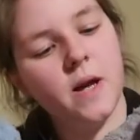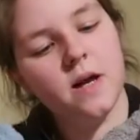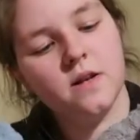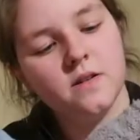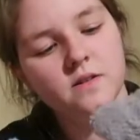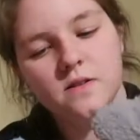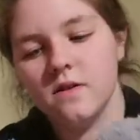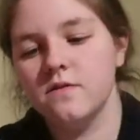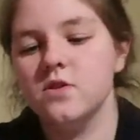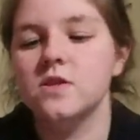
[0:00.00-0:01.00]
pairs
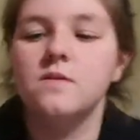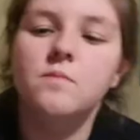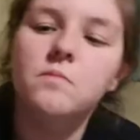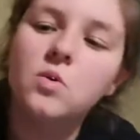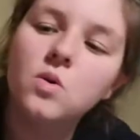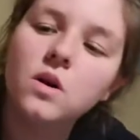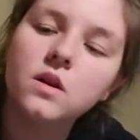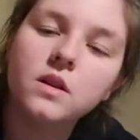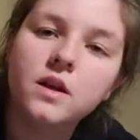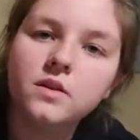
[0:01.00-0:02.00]
of just
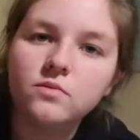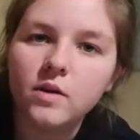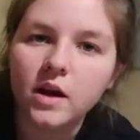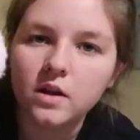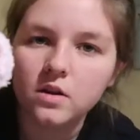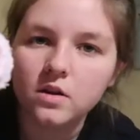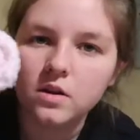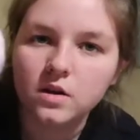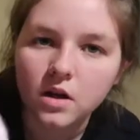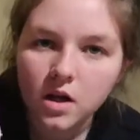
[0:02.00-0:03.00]
more like
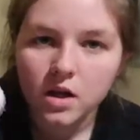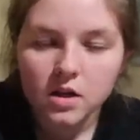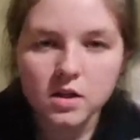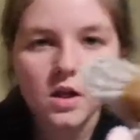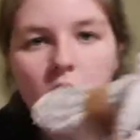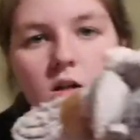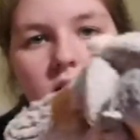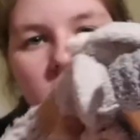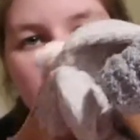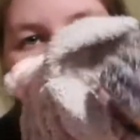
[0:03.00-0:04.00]
regular
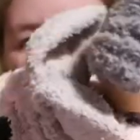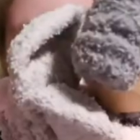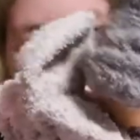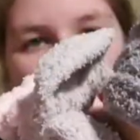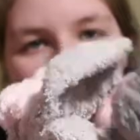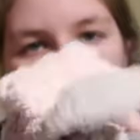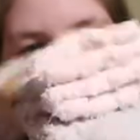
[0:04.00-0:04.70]
colored Crocs. They're